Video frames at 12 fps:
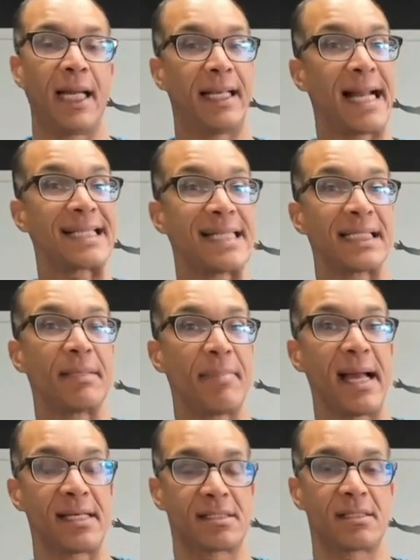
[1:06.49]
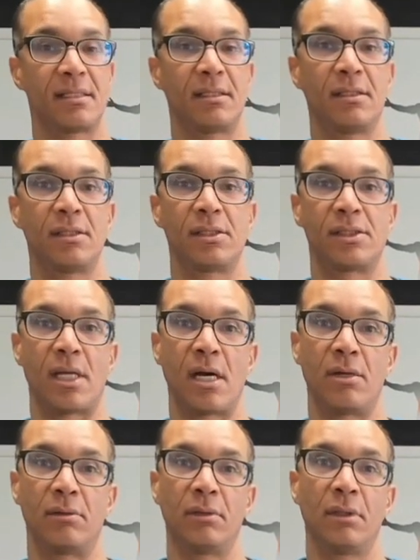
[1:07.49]
And that's not the best.
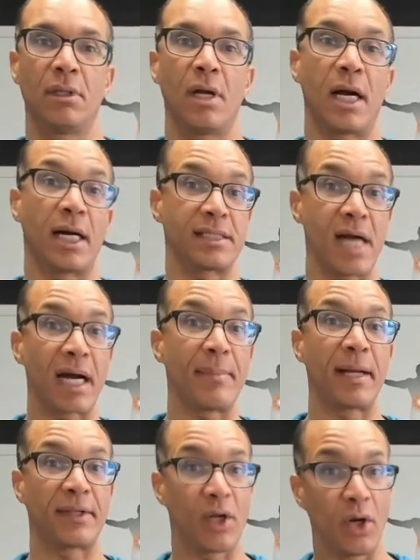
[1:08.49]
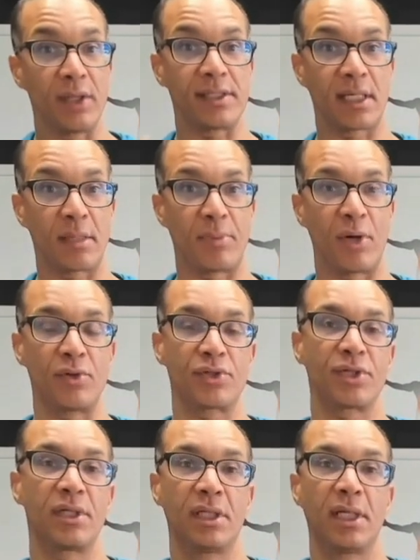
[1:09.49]
So I'm going to talk about the holistic
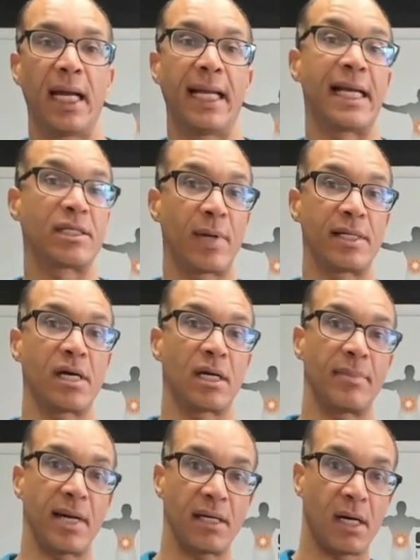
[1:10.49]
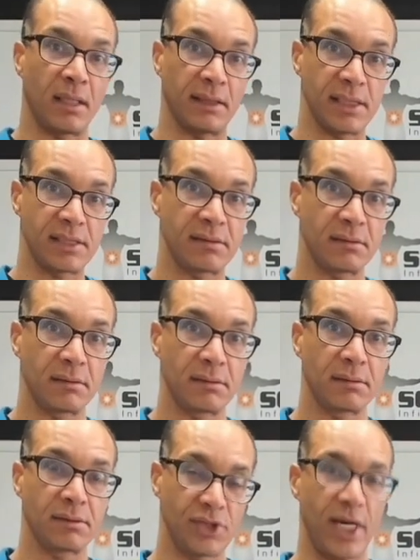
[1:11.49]
approach, and that's what I talk about on this
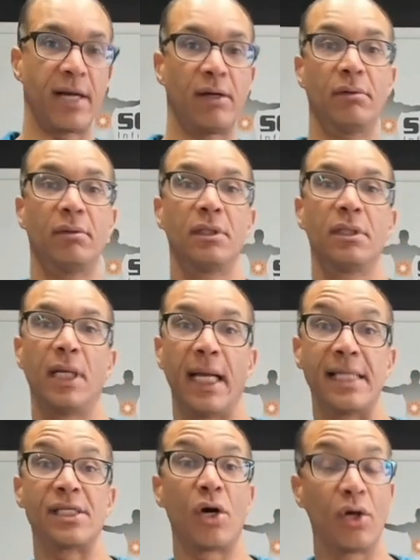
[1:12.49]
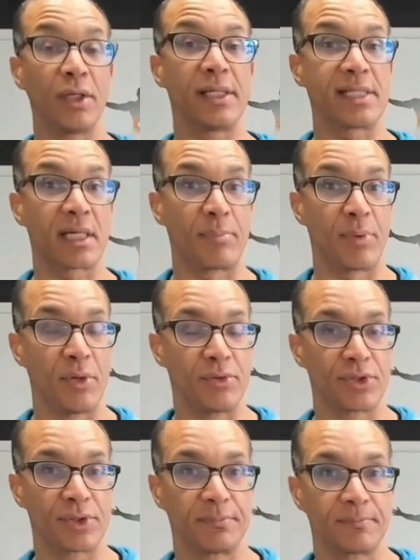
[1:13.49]
channel, is a holistic
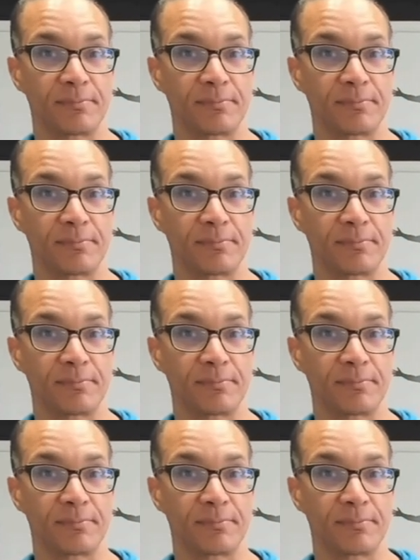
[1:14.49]
approach.